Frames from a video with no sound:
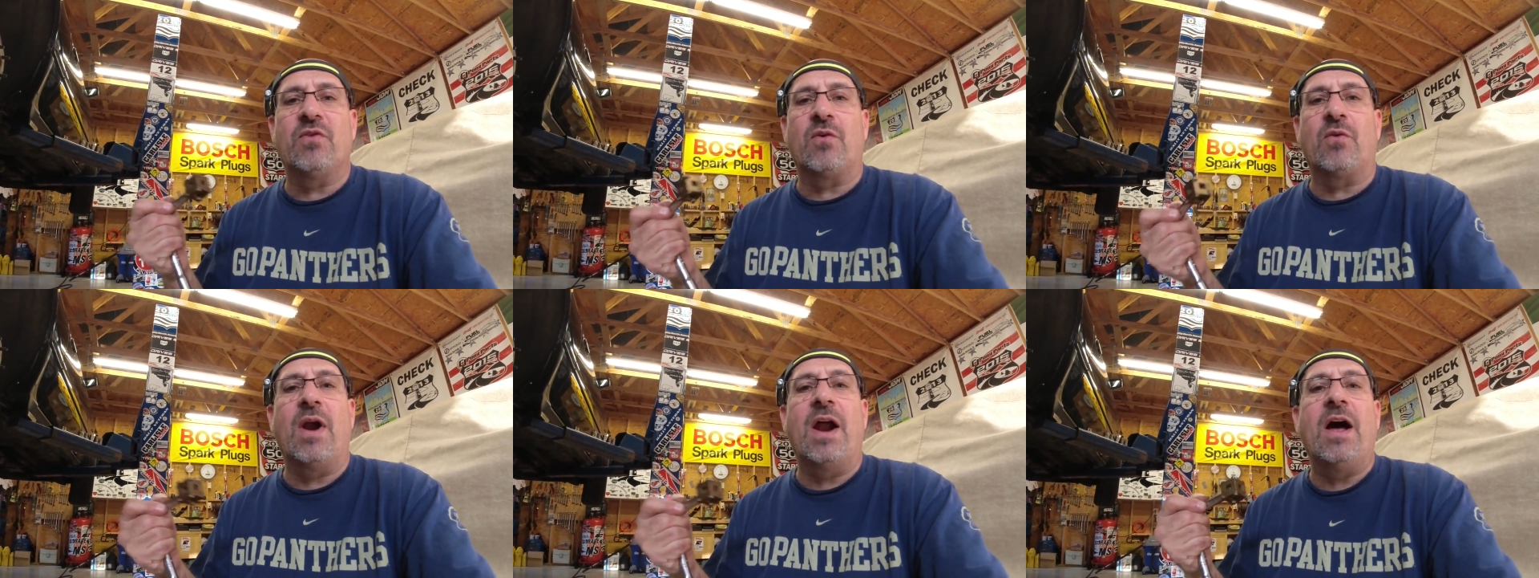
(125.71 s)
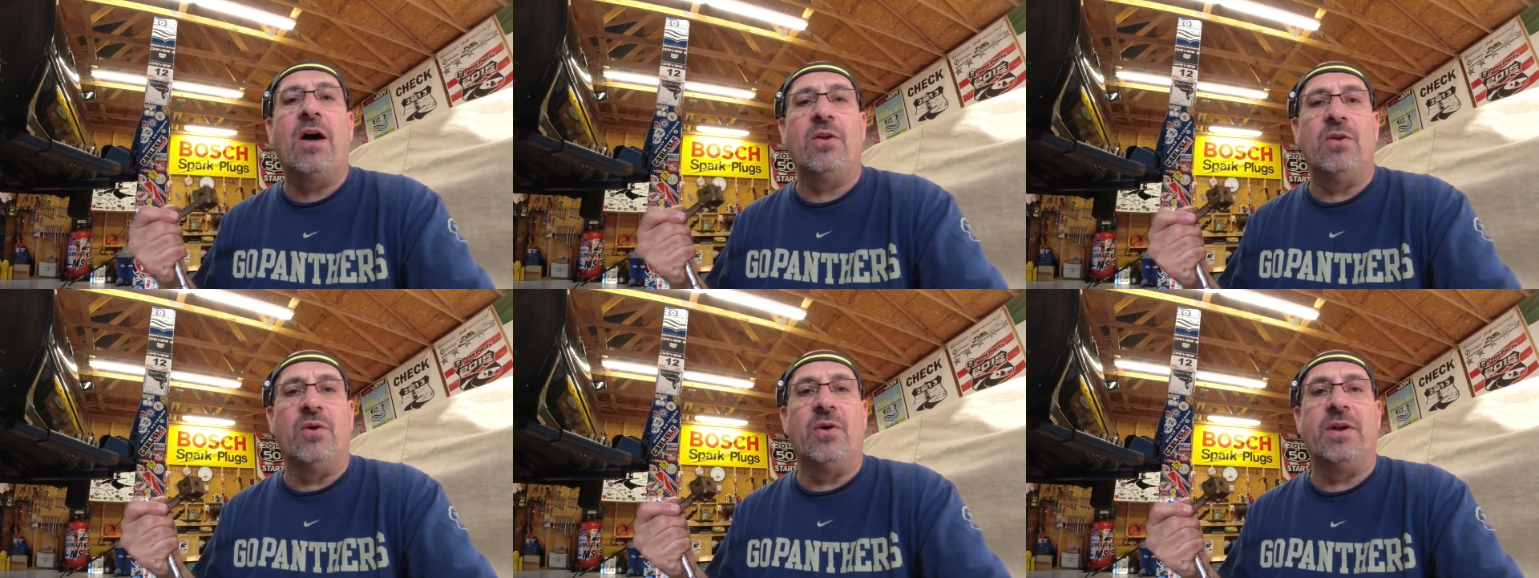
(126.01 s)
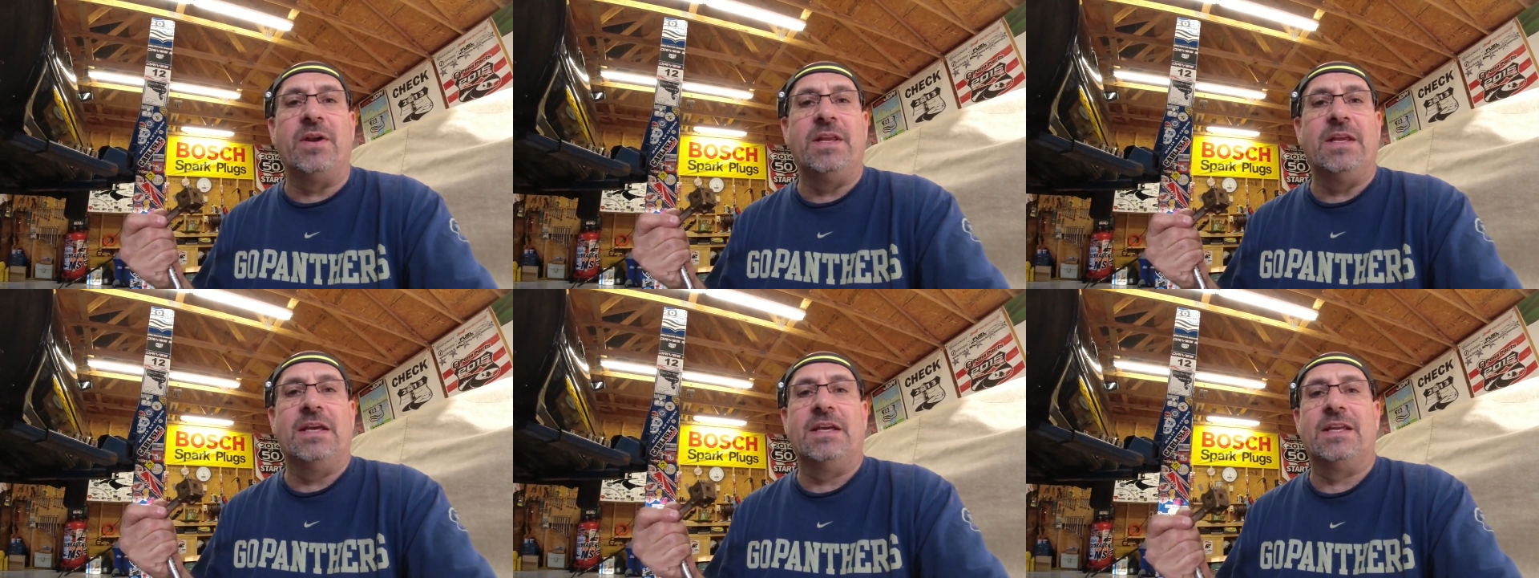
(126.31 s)
around
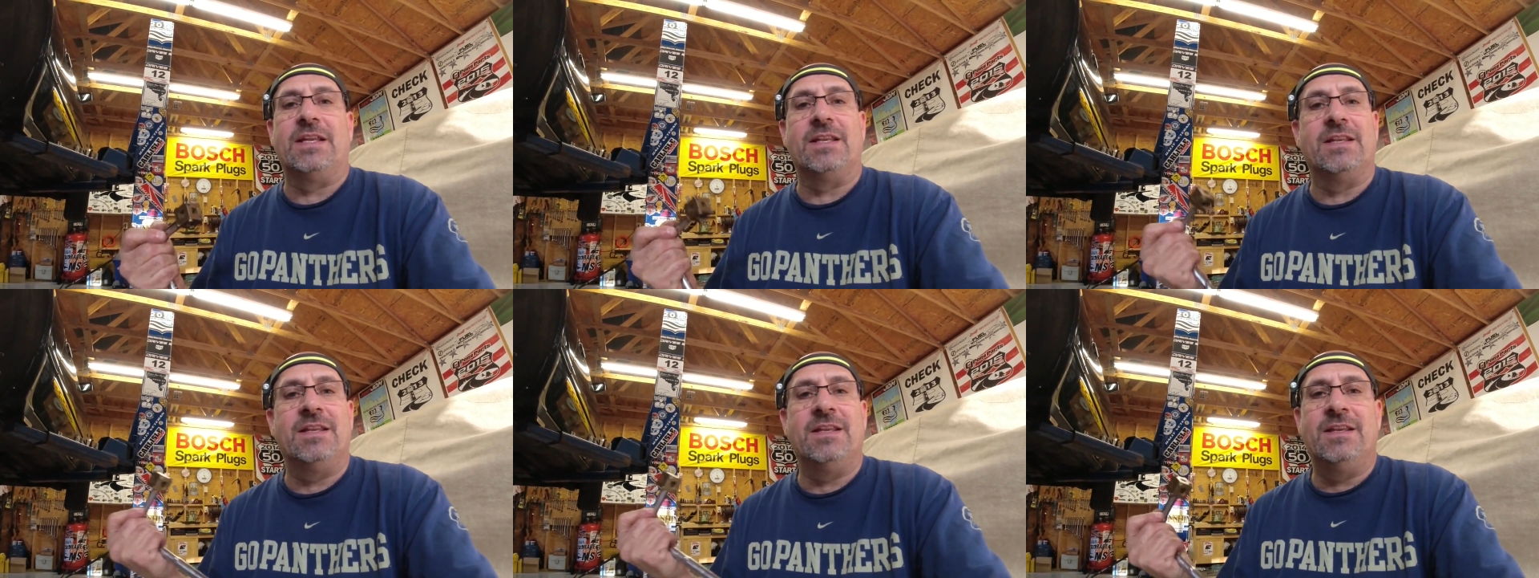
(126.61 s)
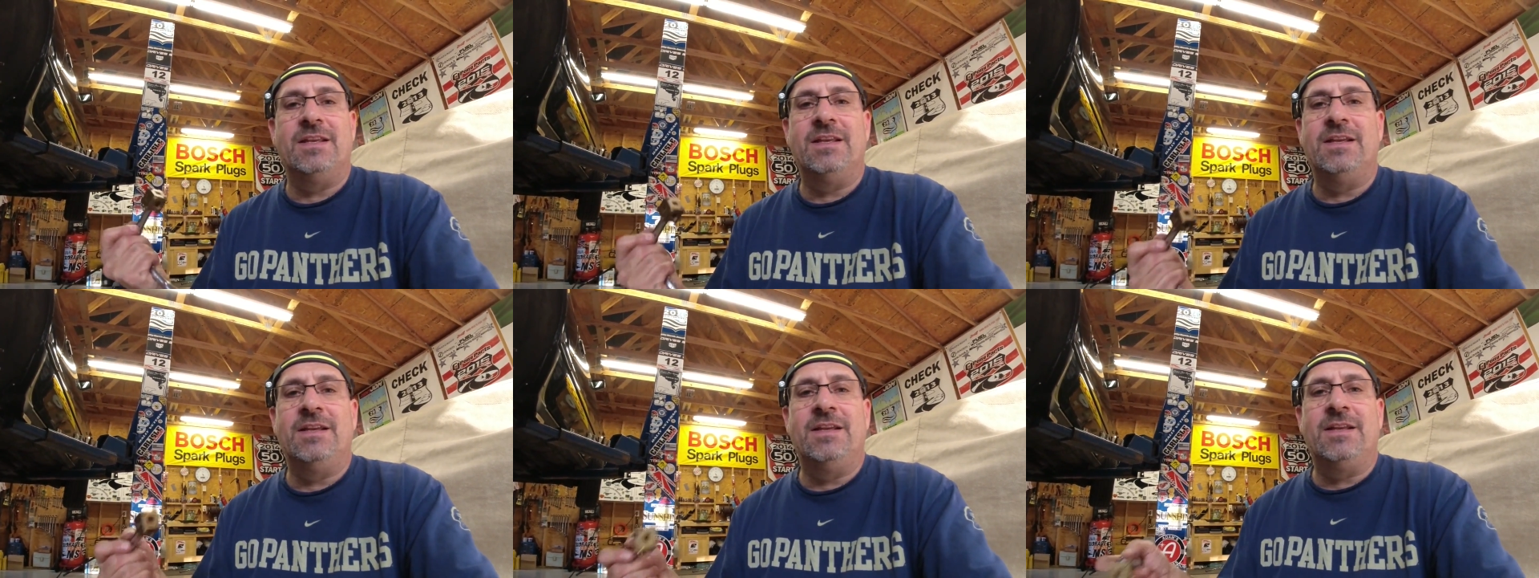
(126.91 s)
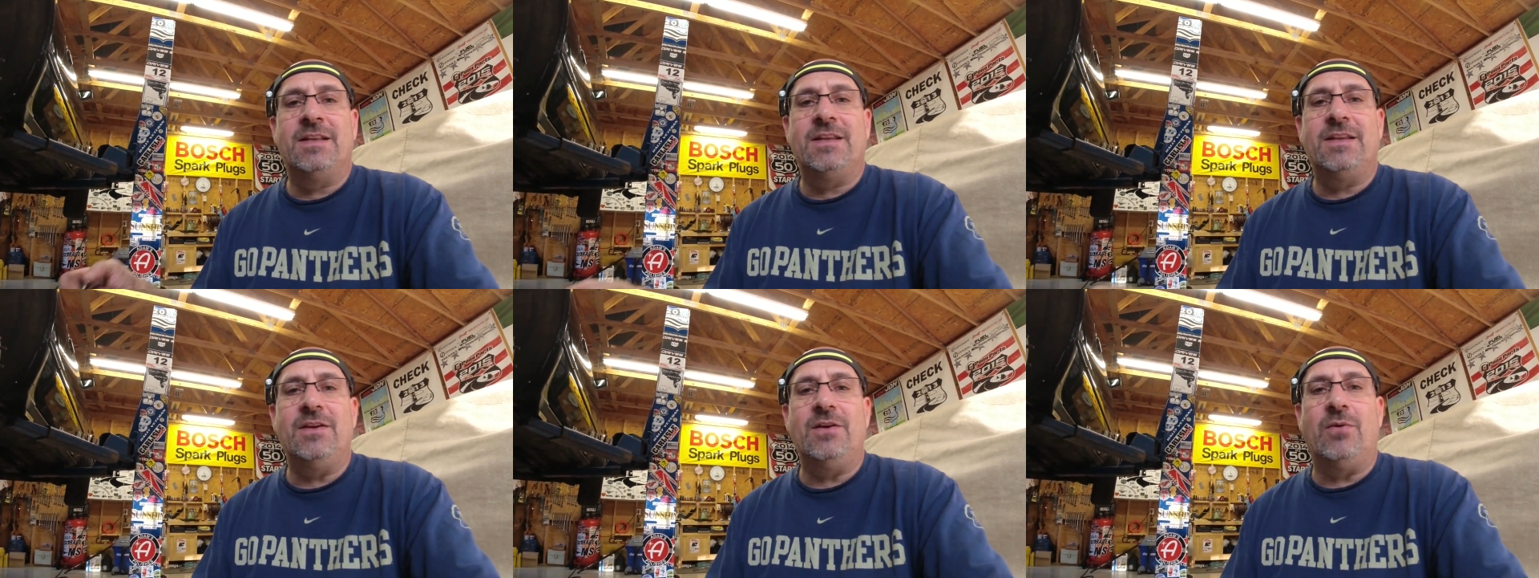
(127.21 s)
on you and
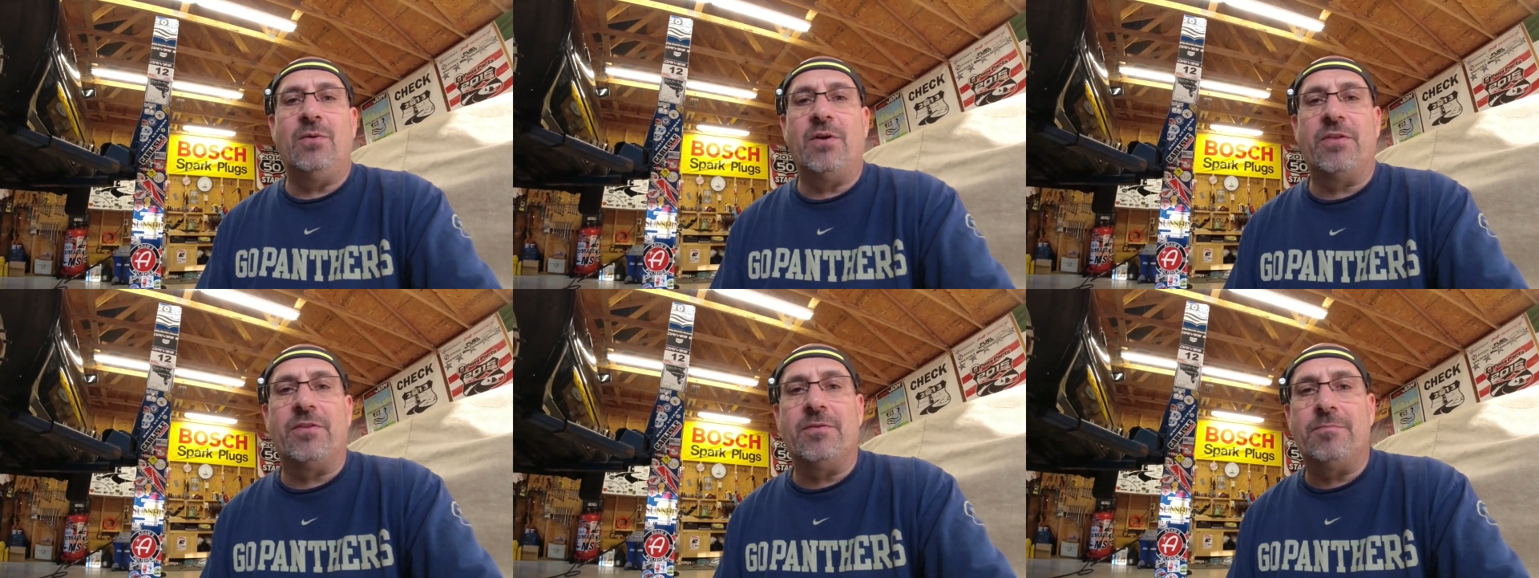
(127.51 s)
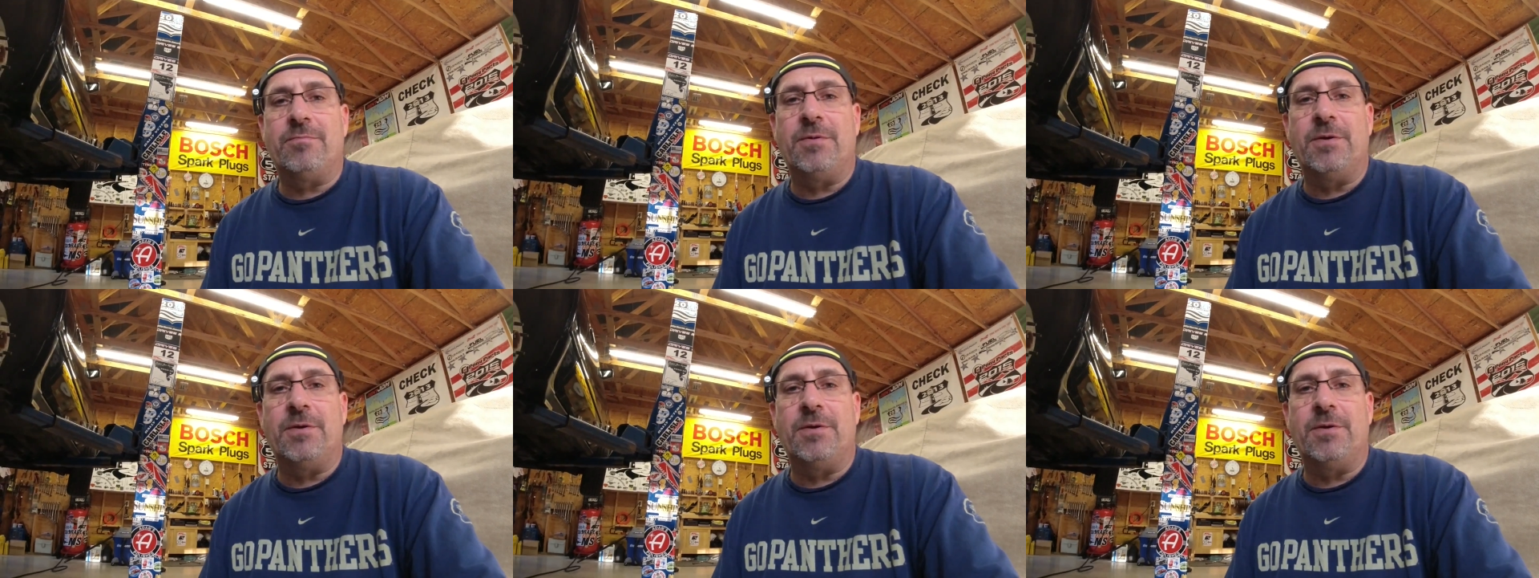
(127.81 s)
deal with it.